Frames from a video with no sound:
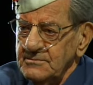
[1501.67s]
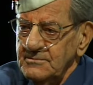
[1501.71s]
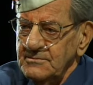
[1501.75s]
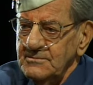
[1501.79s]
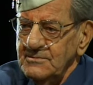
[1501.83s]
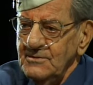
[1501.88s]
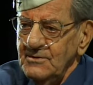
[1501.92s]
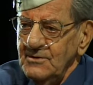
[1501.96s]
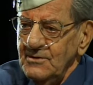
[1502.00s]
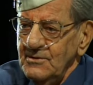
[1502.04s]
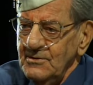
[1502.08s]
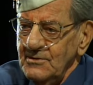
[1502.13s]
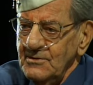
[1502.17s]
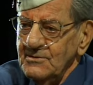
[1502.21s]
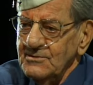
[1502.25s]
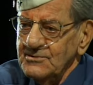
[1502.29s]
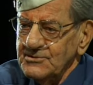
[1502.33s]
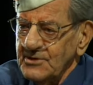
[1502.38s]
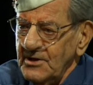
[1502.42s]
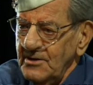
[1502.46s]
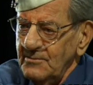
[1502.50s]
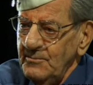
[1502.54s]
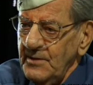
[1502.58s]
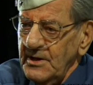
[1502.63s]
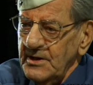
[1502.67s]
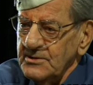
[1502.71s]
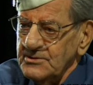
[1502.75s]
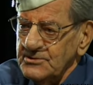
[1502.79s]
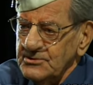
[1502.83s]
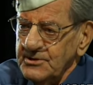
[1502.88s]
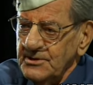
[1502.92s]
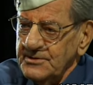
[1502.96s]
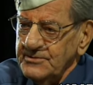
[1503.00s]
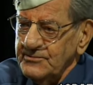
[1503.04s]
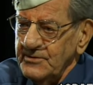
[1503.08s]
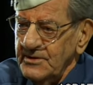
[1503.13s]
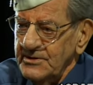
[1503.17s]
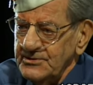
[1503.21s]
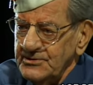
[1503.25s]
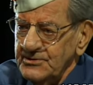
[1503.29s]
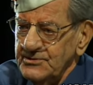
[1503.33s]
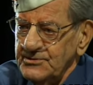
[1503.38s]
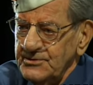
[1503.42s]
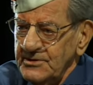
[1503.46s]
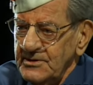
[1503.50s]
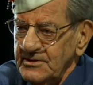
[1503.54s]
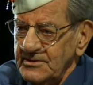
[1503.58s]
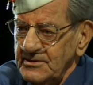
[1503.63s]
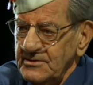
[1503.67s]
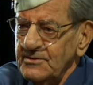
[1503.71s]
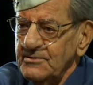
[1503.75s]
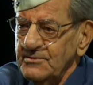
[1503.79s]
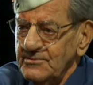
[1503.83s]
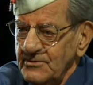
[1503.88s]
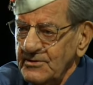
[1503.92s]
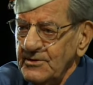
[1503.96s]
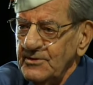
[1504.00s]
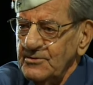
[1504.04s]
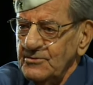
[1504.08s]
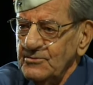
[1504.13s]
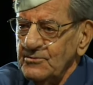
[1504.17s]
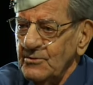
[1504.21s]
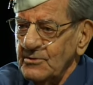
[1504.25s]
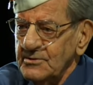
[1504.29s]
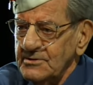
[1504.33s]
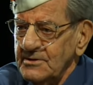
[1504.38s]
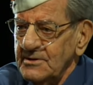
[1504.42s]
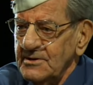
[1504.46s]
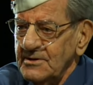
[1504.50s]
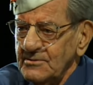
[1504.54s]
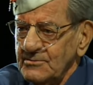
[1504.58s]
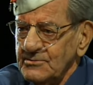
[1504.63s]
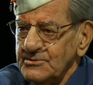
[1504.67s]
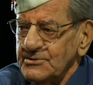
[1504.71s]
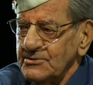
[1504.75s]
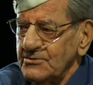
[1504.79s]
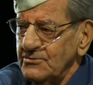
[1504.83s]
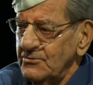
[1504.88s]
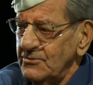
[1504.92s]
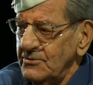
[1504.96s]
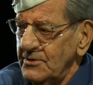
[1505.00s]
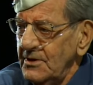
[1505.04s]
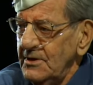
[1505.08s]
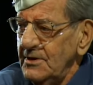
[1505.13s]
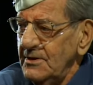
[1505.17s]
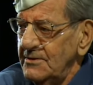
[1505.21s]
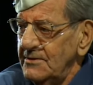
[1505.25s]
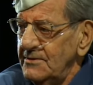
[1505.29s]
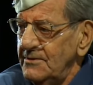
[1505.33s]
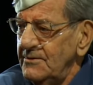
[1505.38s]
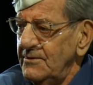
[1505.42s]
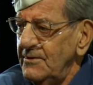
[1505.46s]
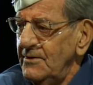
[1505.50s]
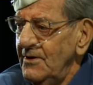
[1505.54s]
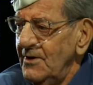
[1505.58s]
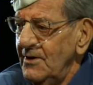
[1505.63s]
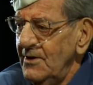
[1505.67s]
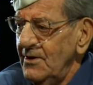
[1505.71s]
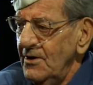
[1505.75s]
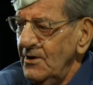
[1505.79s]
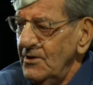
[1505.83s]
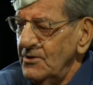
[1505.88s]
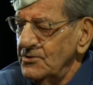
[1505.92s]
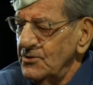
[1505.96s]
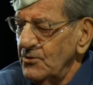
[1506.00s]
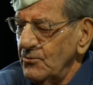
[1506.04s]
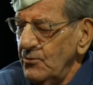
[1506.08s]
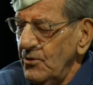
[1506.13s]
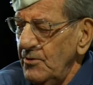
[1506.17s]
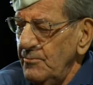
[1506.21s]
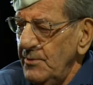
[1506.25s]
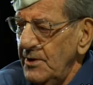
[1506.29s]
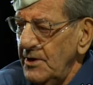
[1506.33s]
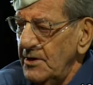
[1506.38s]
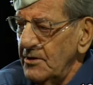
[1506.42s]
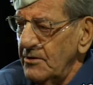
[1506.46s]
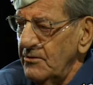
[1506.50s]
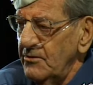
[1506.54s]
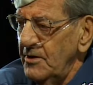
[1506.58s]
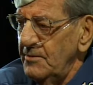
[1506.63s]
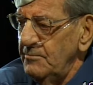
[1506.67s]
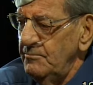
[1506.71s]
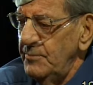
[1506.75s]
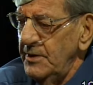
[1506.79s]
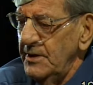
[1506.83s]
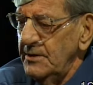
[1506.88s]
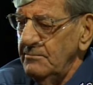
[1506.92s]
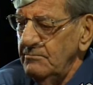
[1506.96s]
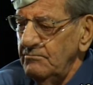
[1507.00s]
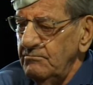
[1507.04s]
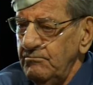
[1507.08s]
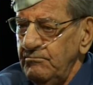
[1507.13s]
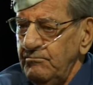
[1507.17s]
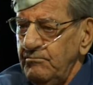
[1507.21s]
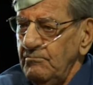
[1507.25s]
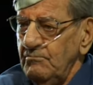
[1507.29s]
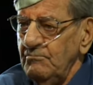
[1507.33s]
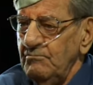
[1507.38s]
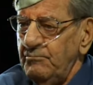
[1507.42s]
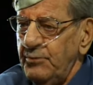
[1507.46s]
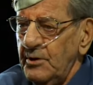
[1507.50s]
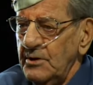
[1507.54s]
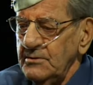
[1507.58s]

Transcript: start making slit trenches in, and they knew what the hell was going on. And so we made a great big bunker,